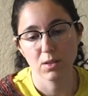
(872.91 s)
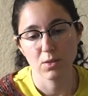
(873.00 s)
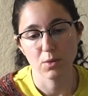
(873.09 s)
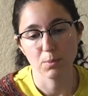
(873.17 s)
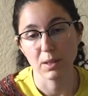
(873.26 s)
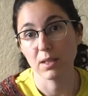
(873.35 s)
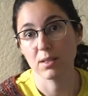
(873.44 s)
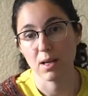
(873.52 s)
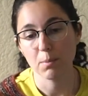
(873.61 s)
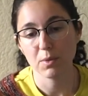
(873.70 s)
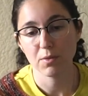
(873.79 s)
to be
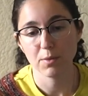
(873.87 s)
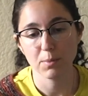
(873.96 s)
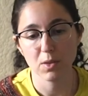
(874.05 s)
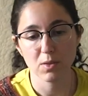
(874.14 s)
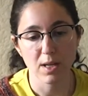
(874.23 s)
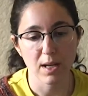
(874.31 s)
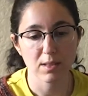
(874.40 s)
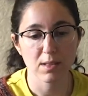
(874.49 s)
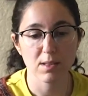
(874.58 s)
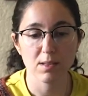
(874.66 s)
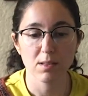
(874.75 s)
exempt from those
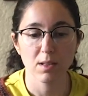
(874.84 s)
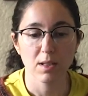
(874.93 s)
taxes.